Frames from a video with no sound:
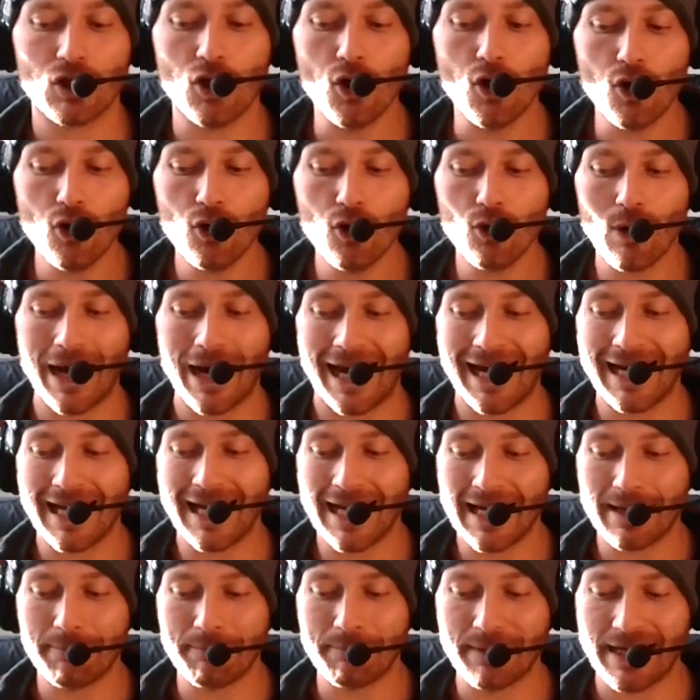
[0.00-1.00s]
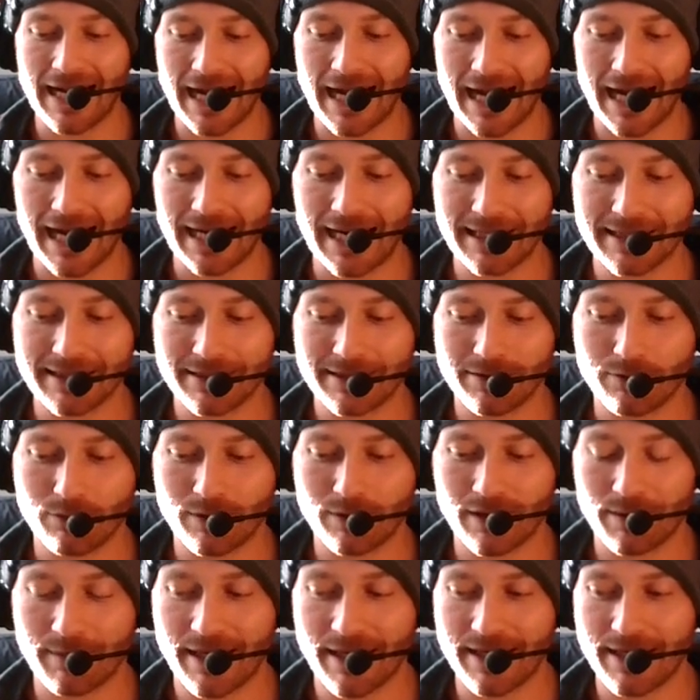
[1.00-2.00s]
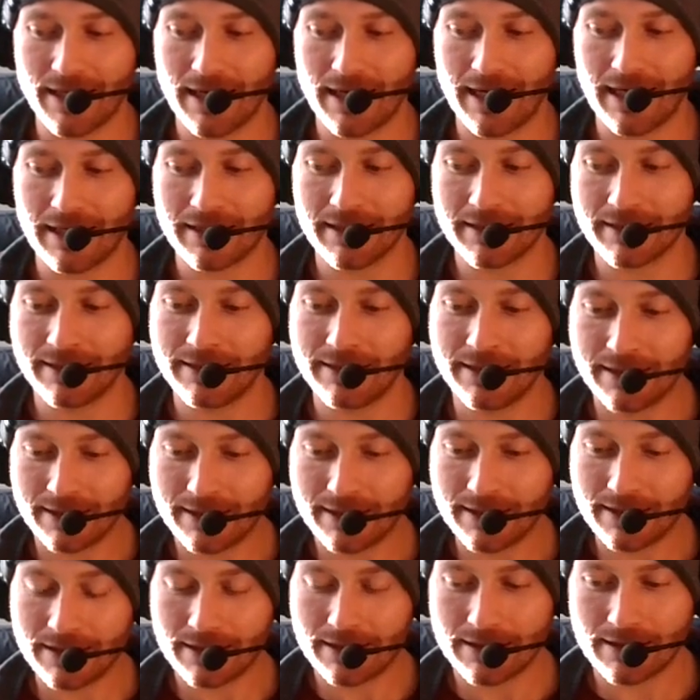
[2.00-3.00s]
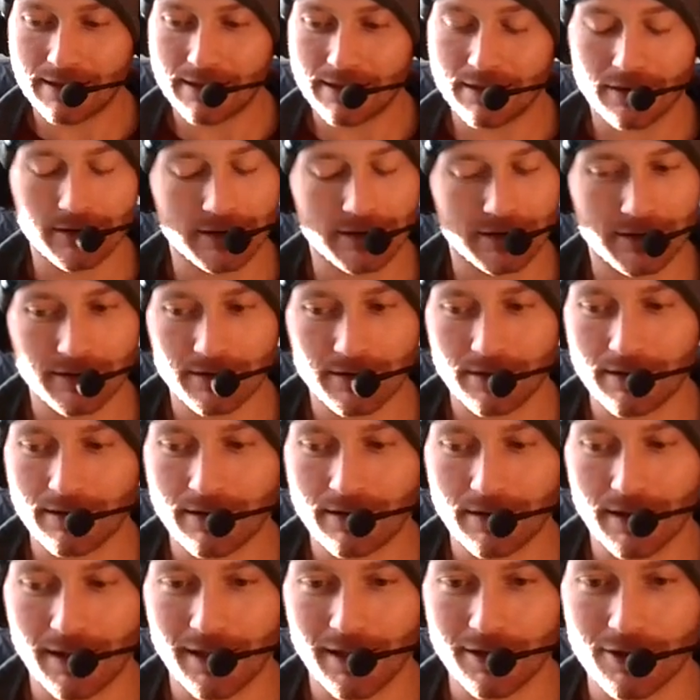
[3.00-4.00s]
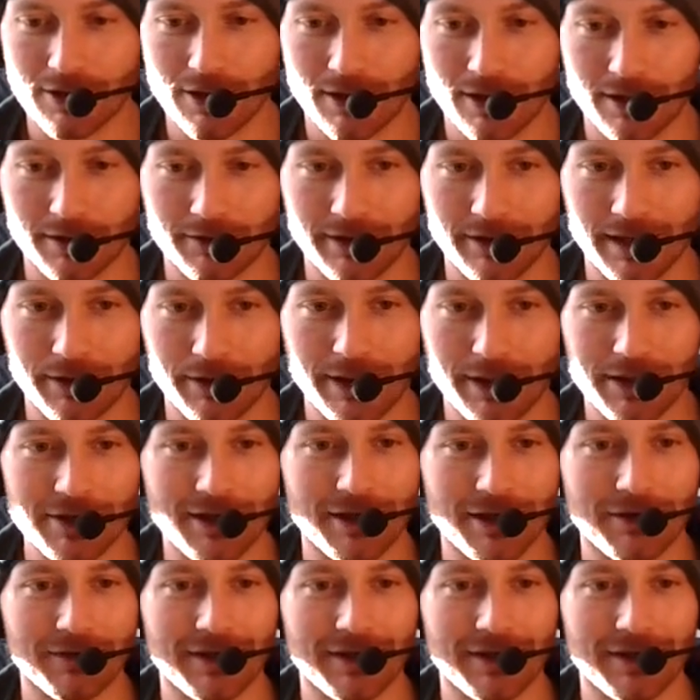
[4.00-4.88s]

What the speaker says: Who I am not. What am I not? Again, Sean, great question.